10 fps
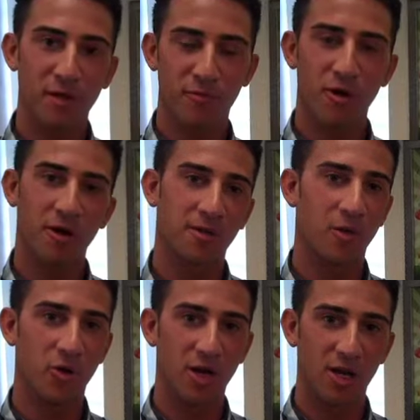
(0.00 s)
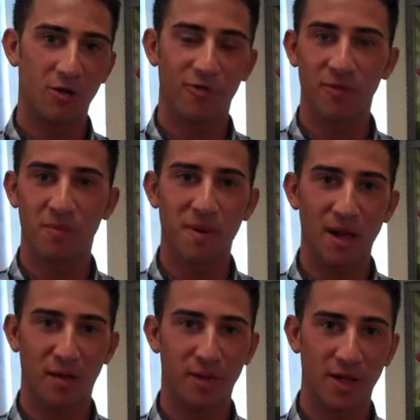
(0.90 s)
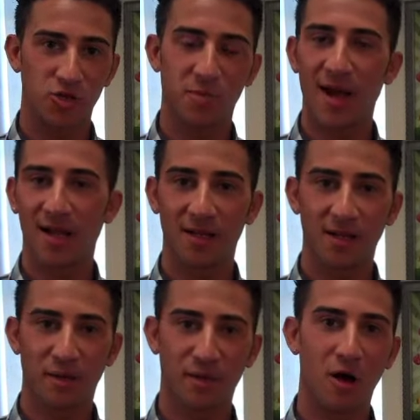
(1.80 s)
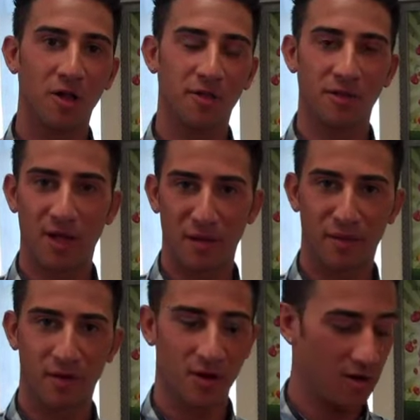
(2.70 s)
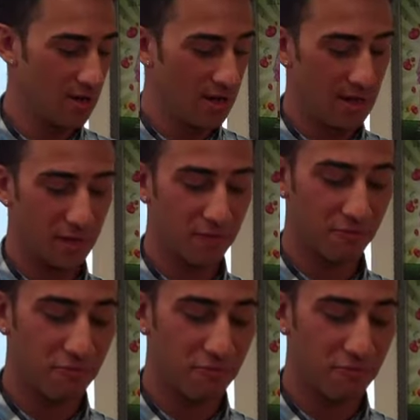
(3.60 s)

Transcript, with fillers: next product that we're going to use from the Backstage palette is called Luster. It's a